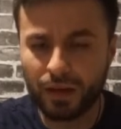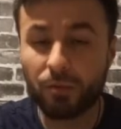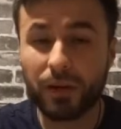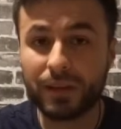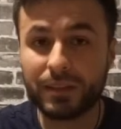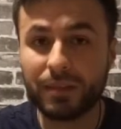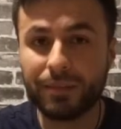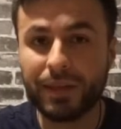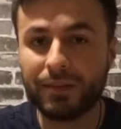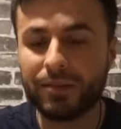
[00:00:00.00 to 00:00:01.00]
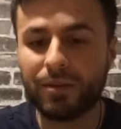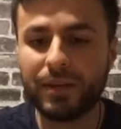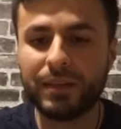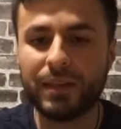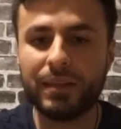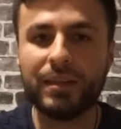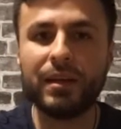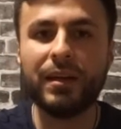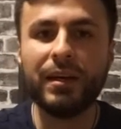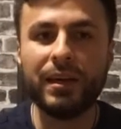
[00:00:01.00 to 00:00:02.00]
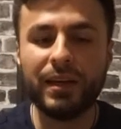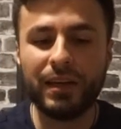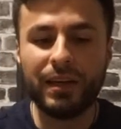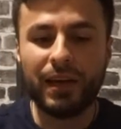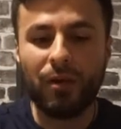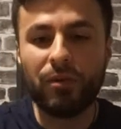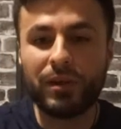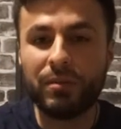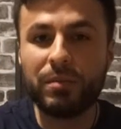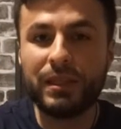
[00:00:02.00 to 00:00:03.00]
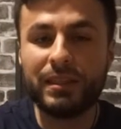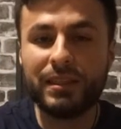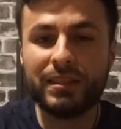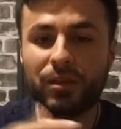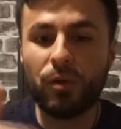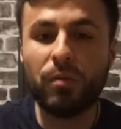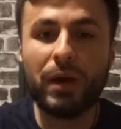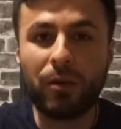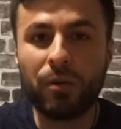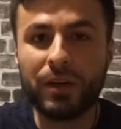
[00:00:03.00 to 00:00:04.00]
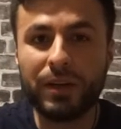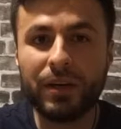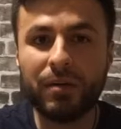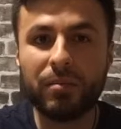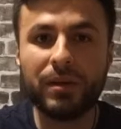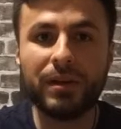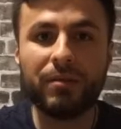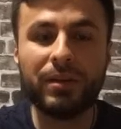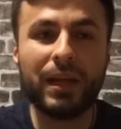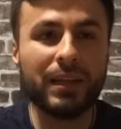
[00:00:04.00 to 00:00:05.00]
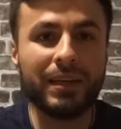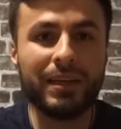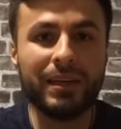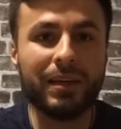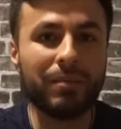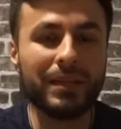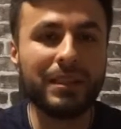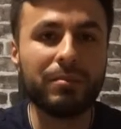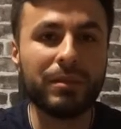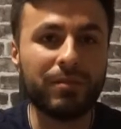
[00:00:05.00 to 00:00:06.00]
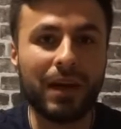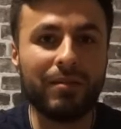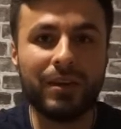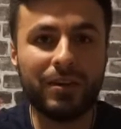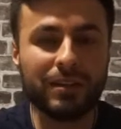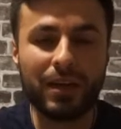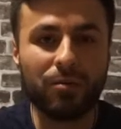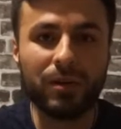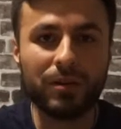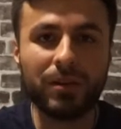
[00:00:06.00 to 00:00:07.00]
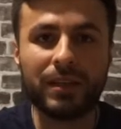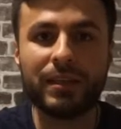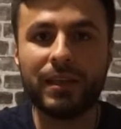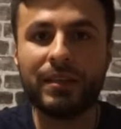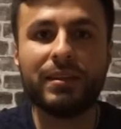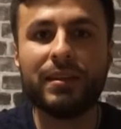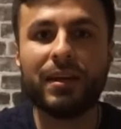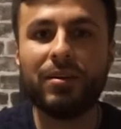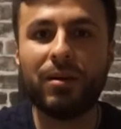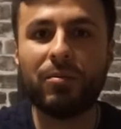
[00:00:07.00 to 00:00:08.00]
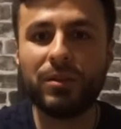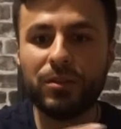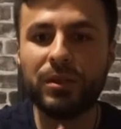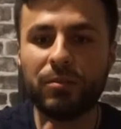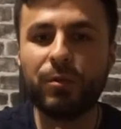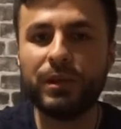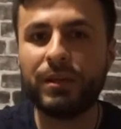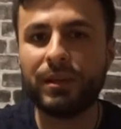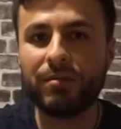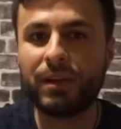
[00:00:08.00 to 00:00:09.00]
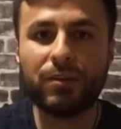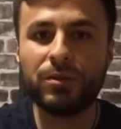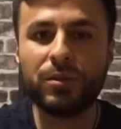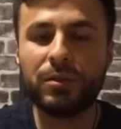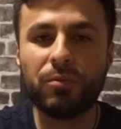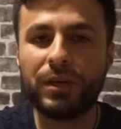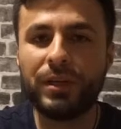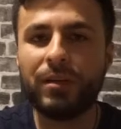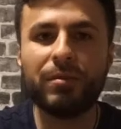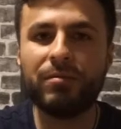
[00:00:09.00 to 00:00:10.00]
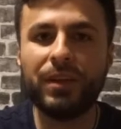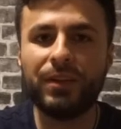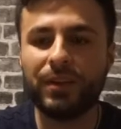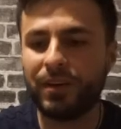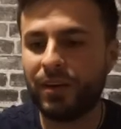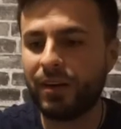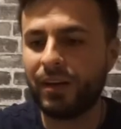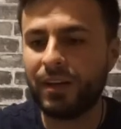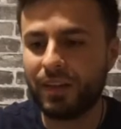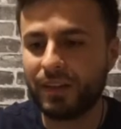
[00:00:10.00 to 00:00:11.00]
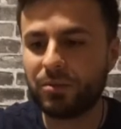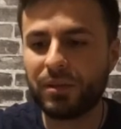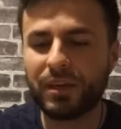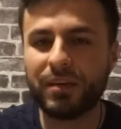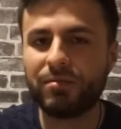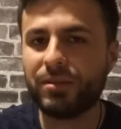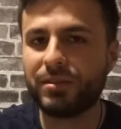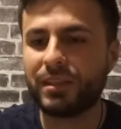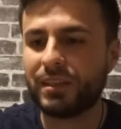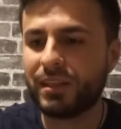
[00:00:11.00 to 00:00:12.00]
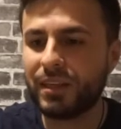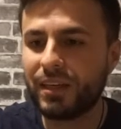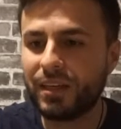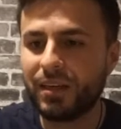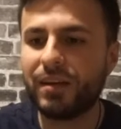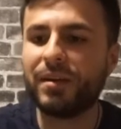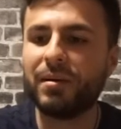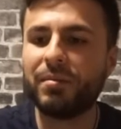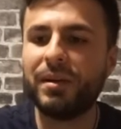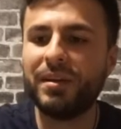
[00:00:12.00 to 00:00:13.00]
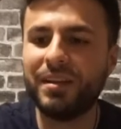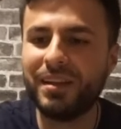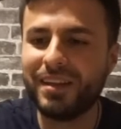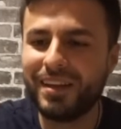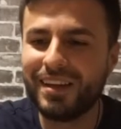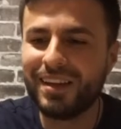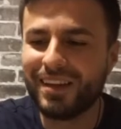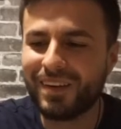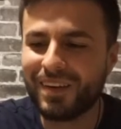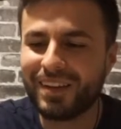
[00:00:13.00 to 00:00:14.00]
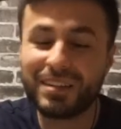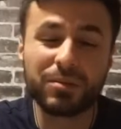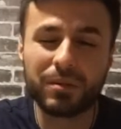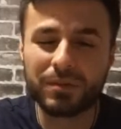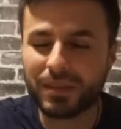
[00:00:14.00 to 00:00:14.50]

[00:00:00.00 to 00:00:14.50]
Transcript: I don't want to accept that, right? That I want to complete this goal by 1 year, but in reality it might take me 5 years. I don't want to look at that. I want to do it in 1 year, and if I don't do it in 1 year, I'm a failure. That's what it kind of feels like. Okay, that's what I'm